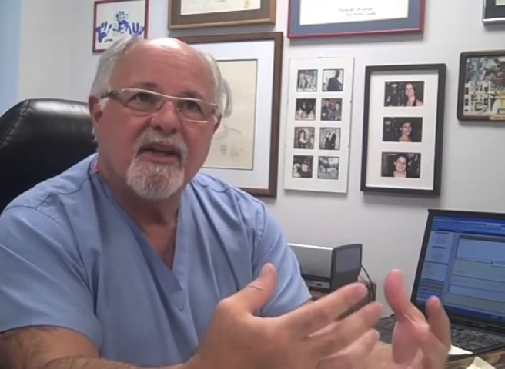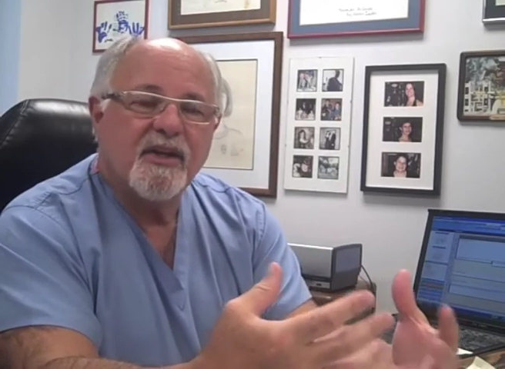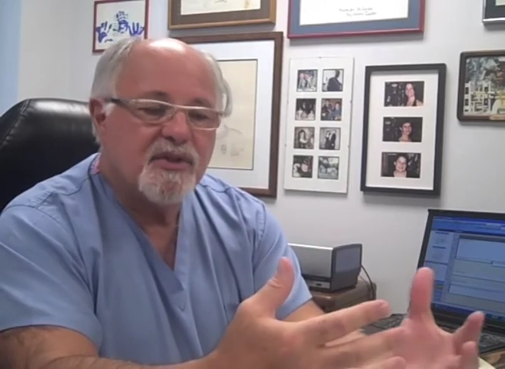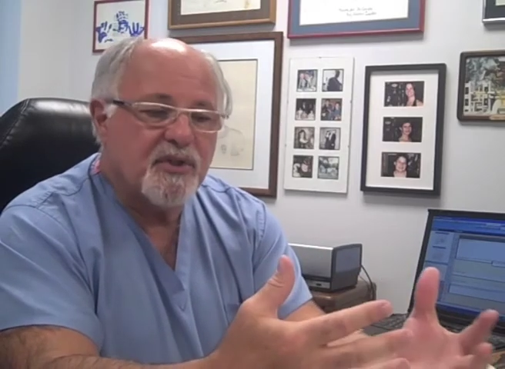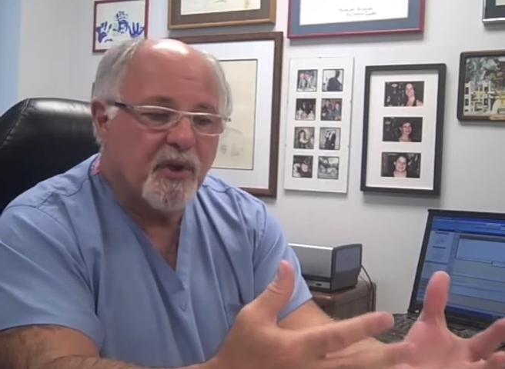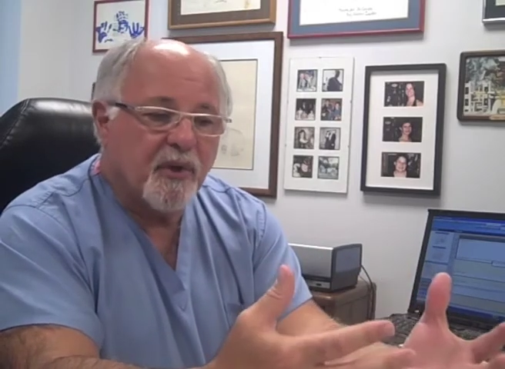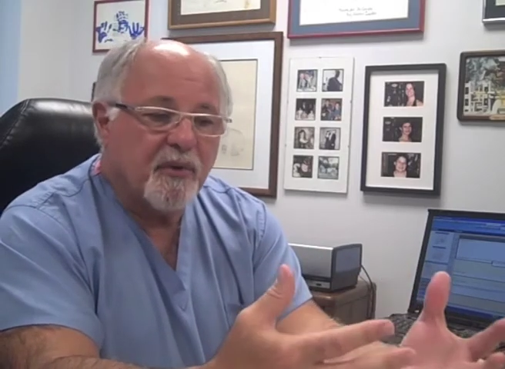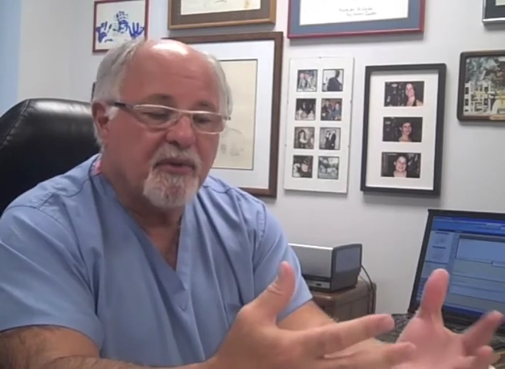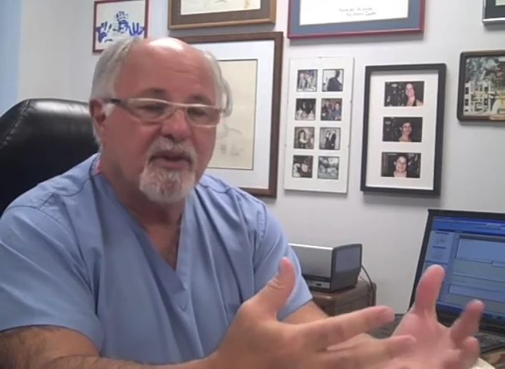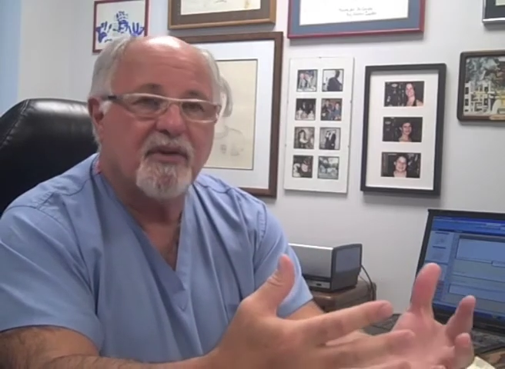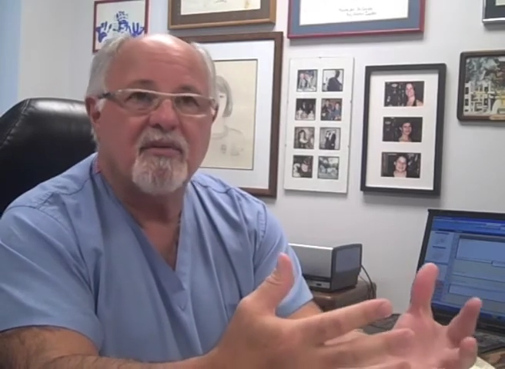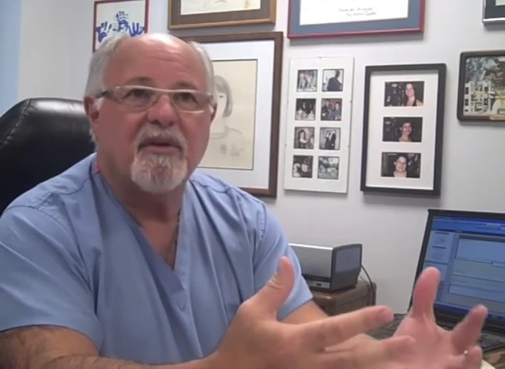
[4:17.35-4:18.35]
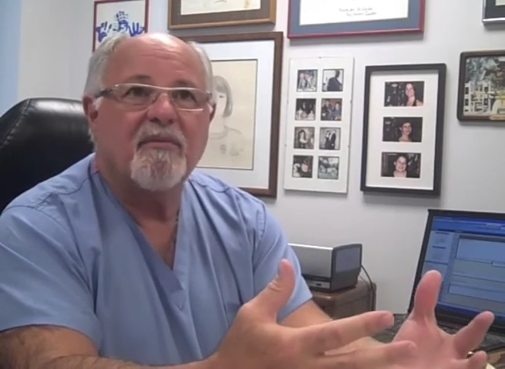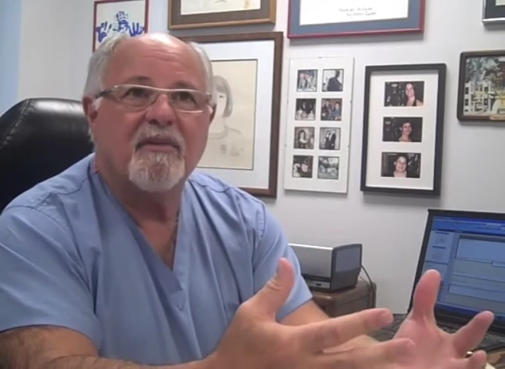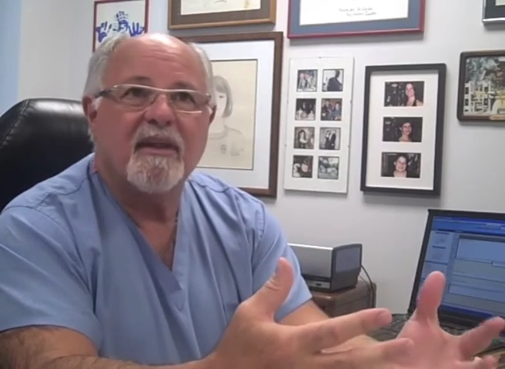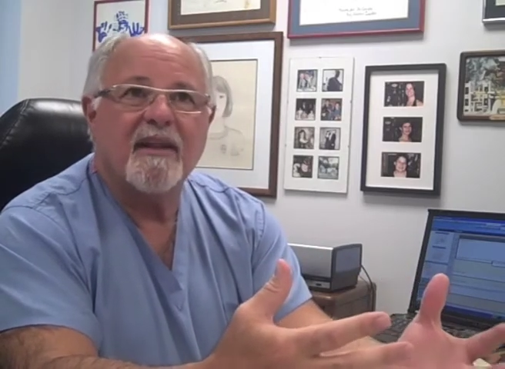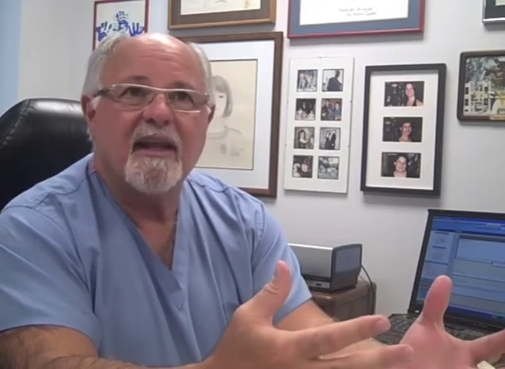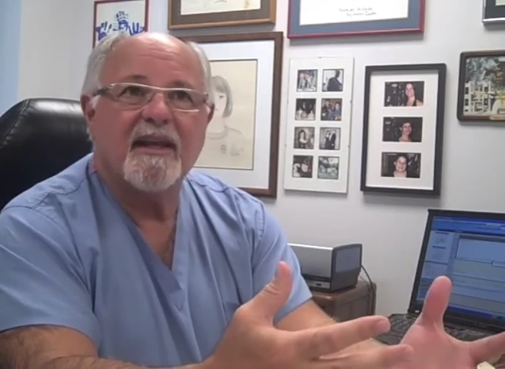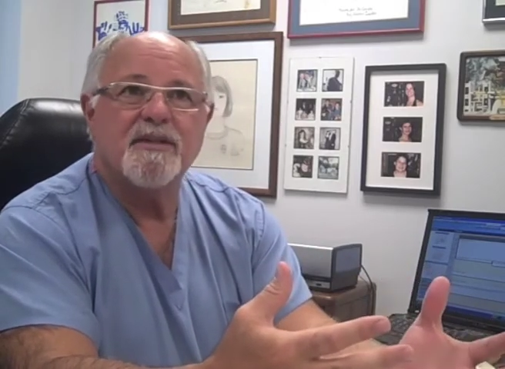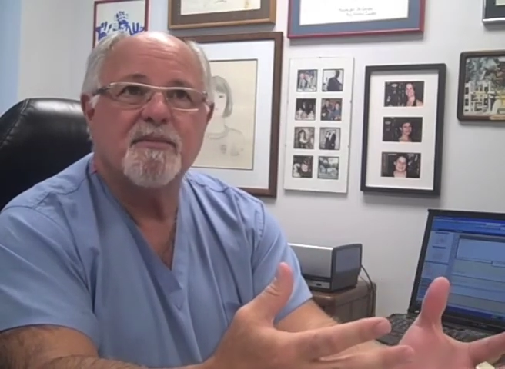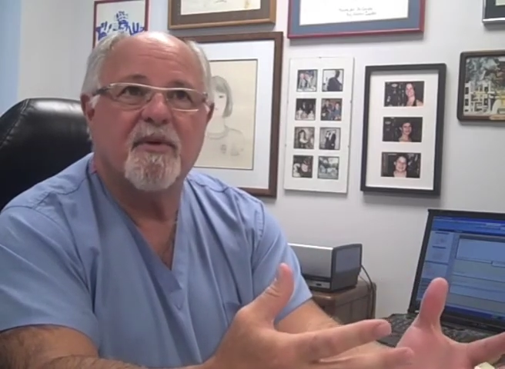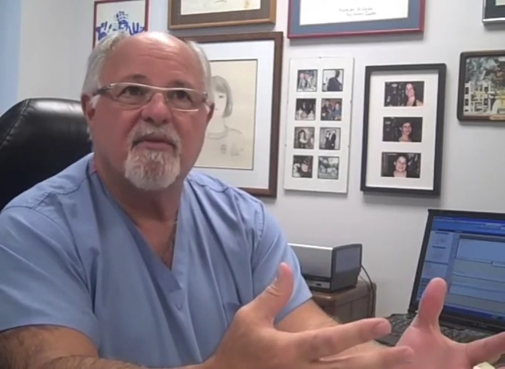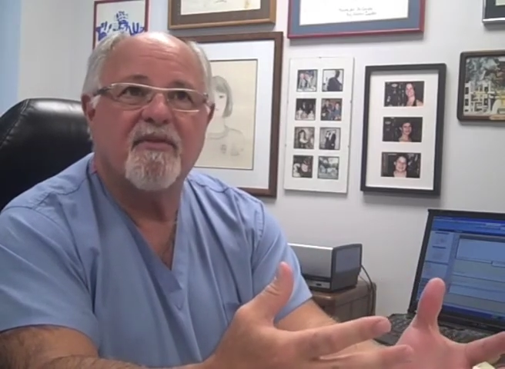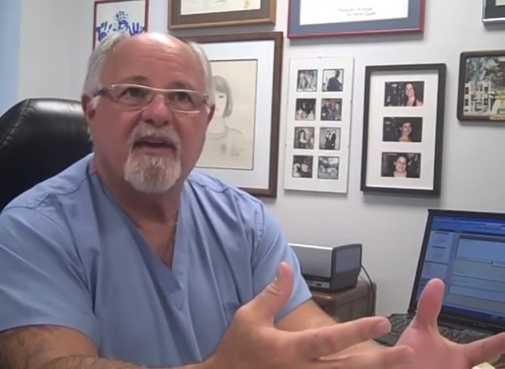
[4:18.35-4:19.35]
So the treatment then is
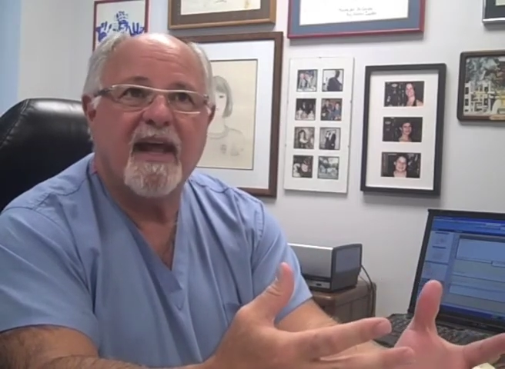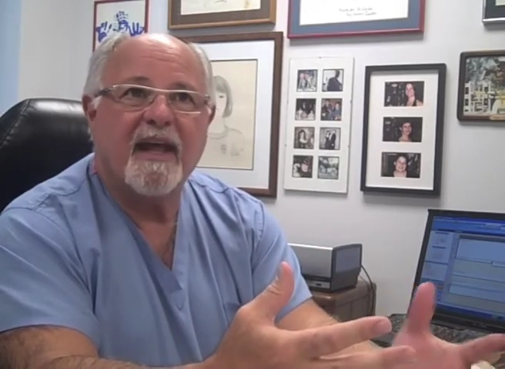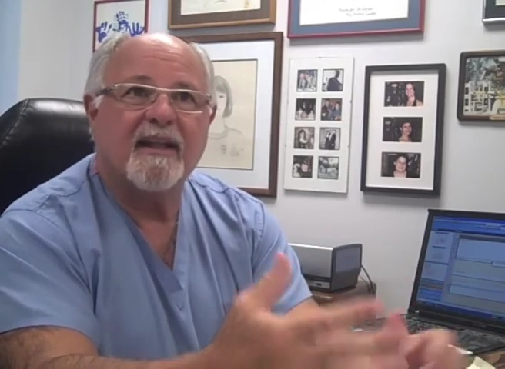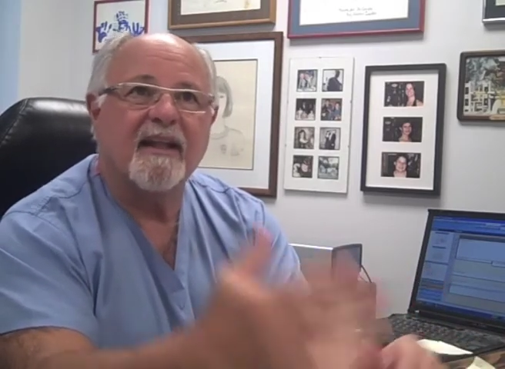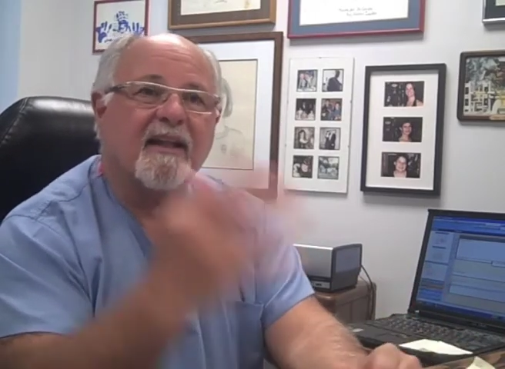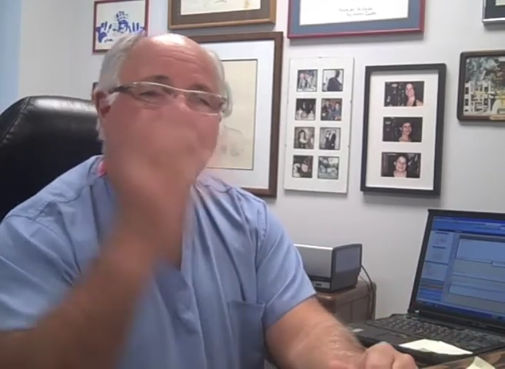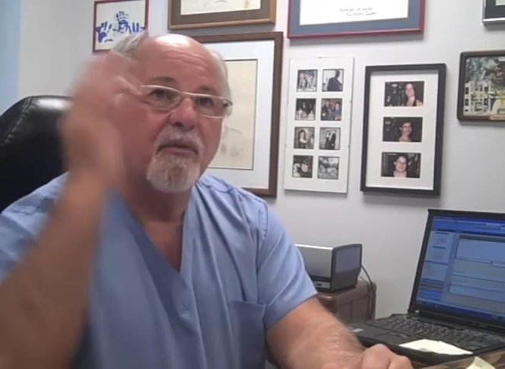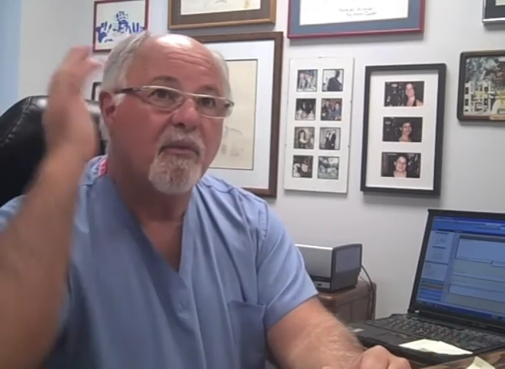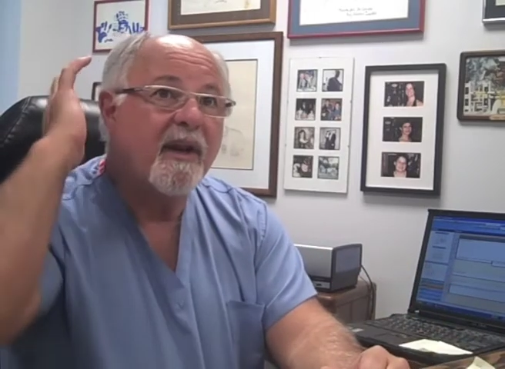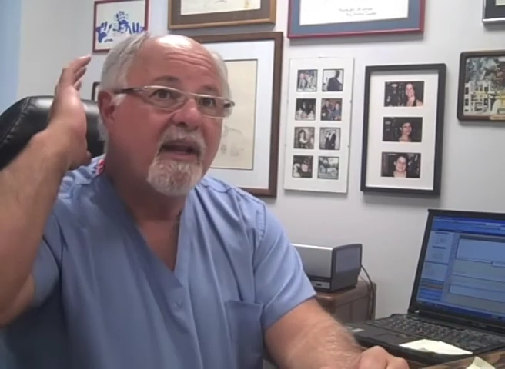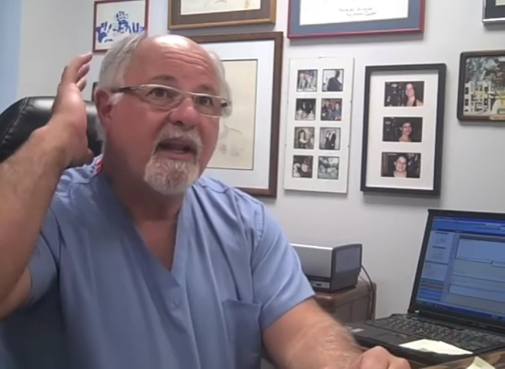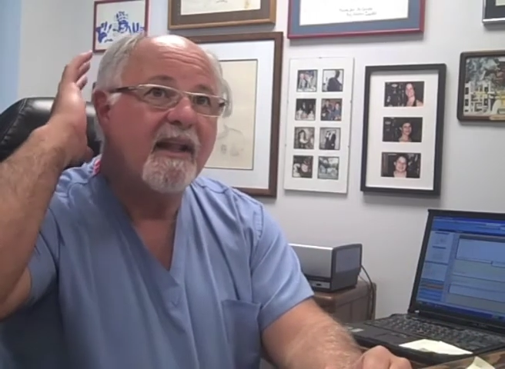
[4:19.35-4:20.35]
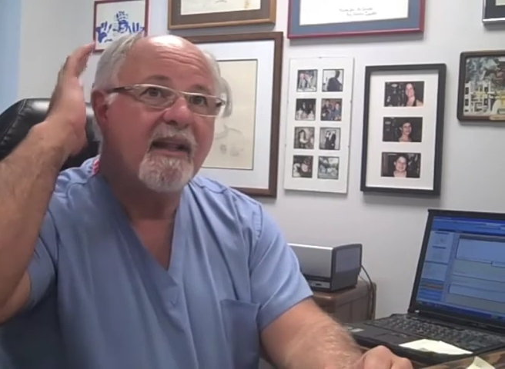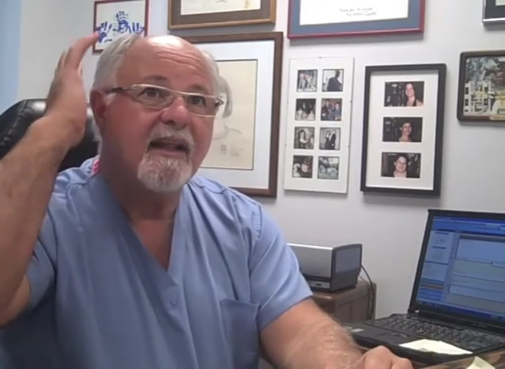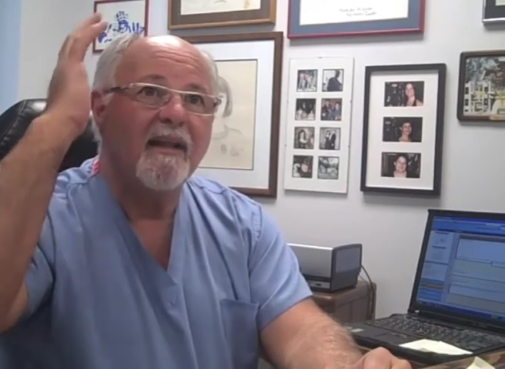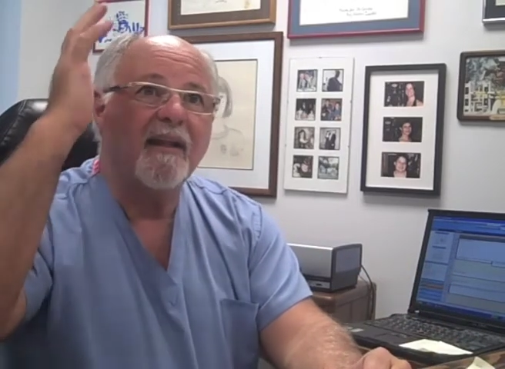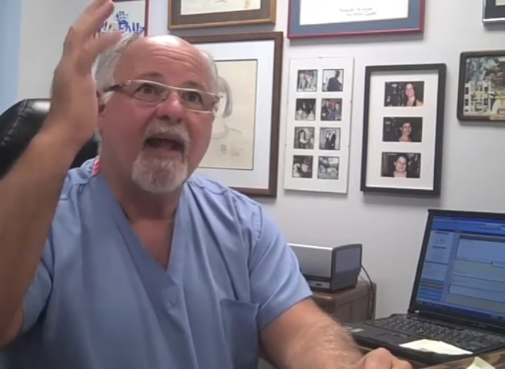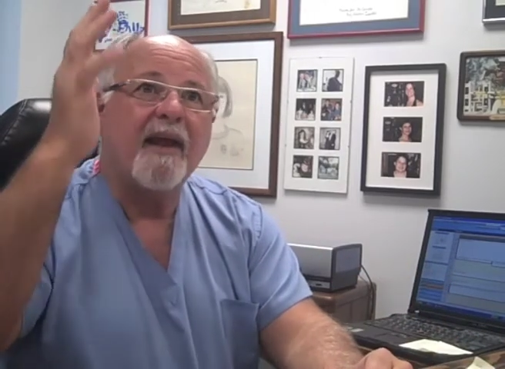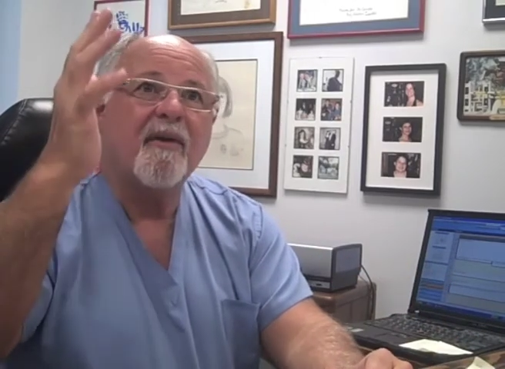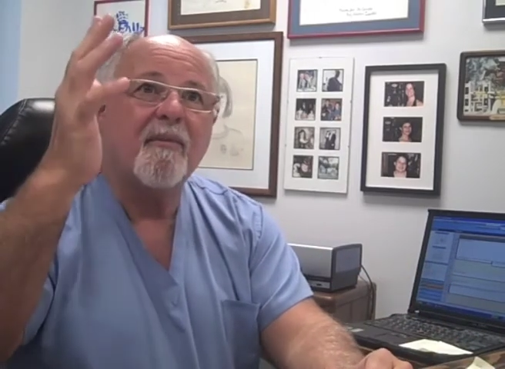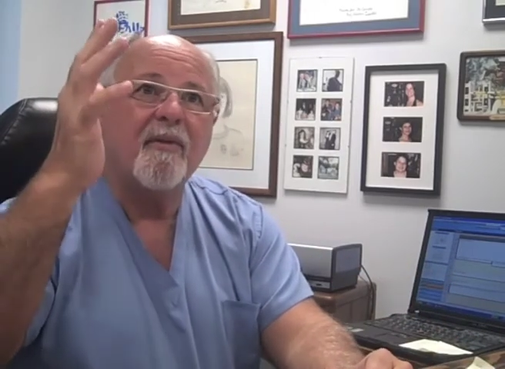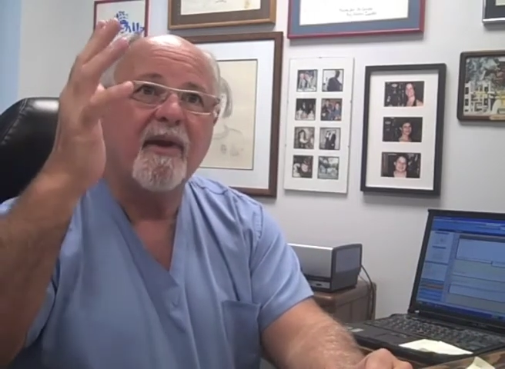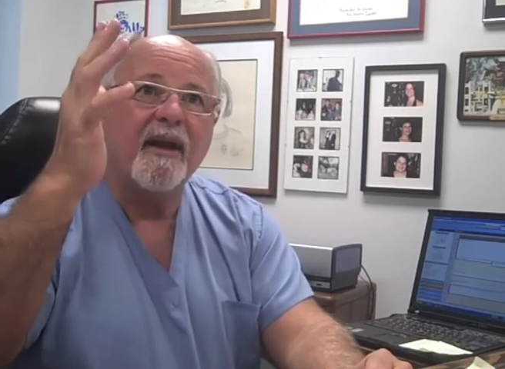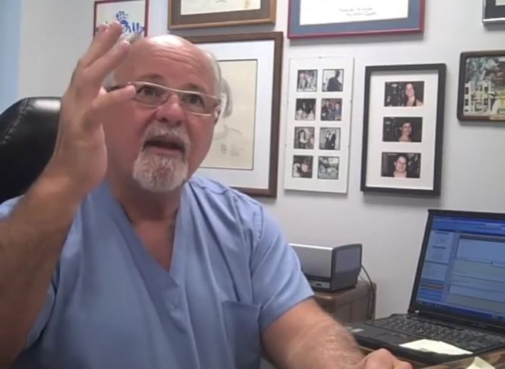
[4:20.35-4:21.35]
prophylactic. They radiate the entire
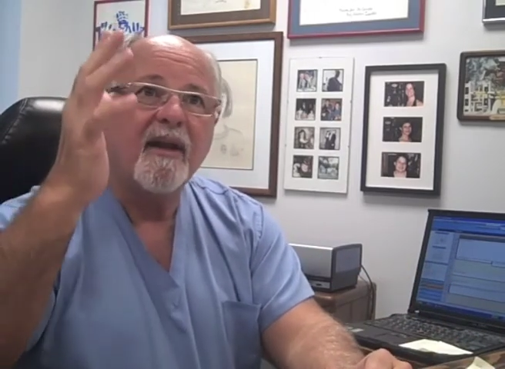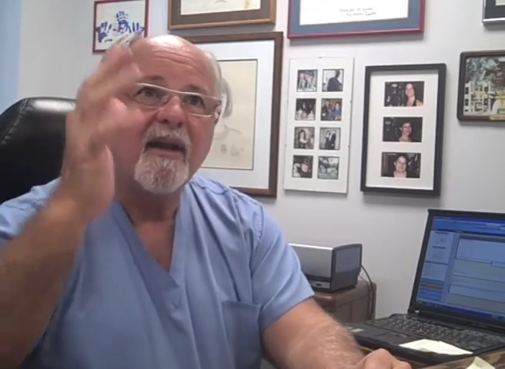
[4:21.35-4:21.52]
brain,